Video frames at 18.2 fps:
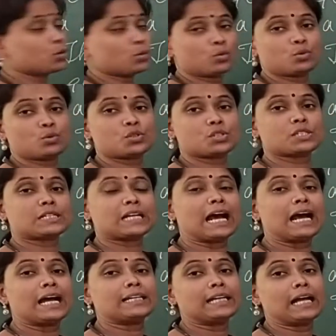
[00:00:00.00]
to
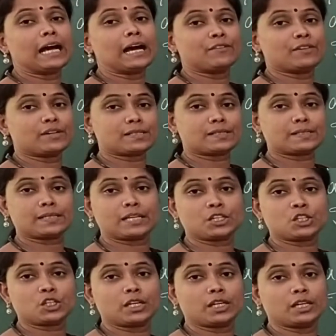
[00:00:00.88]
start our
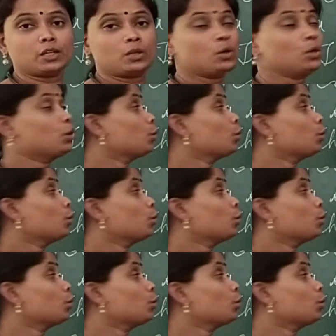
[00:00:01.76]
session